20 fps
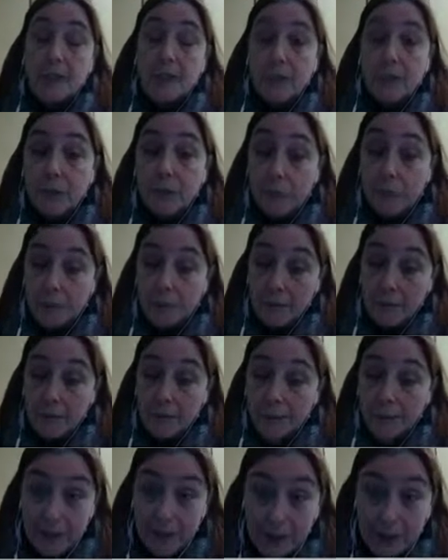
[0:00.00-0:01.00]
If you're talking
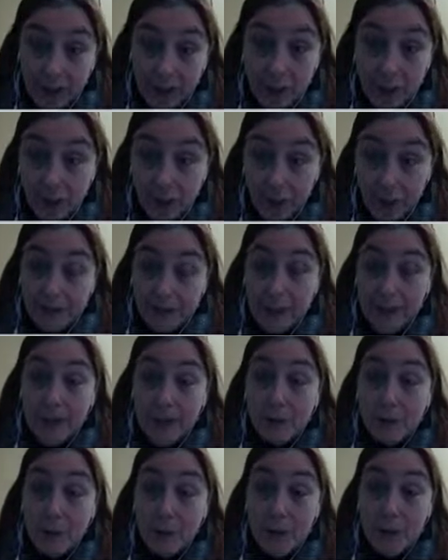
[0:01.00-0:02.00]
about the top of a
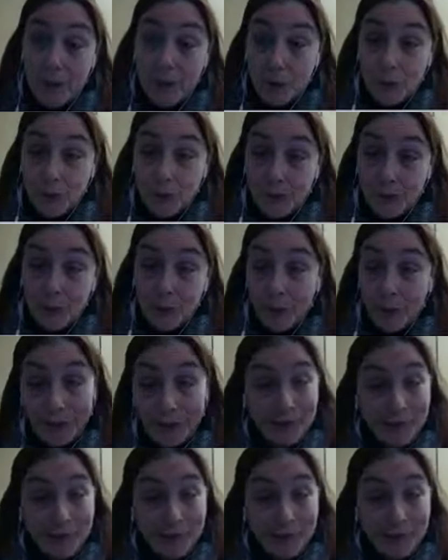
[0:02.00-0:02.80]
cliff where there's wind blowing,